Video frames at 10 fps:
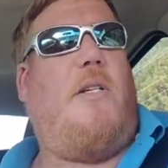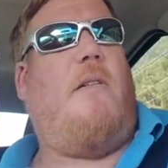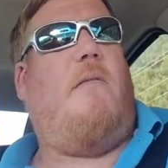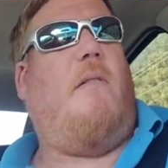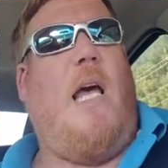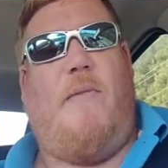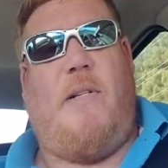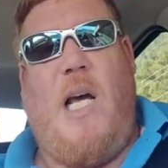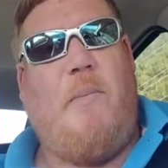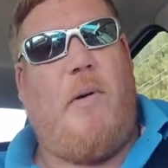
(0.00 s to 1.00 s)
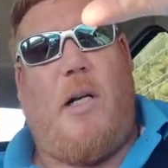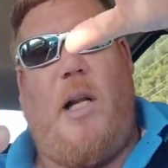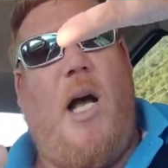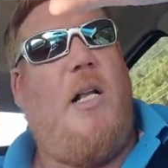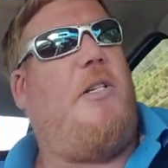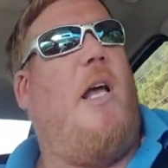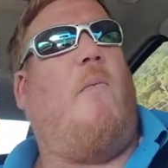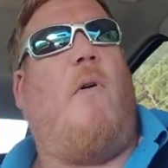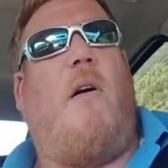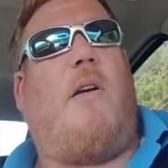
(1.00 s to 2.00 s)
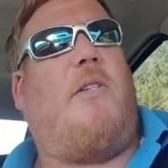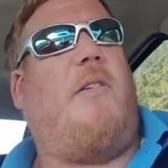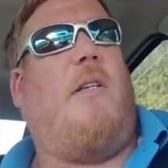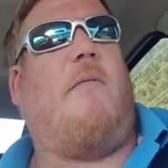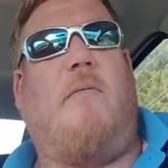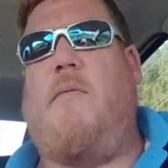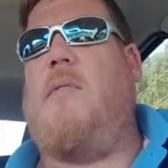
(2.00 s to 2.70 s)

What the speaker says: You have a double clutch that works in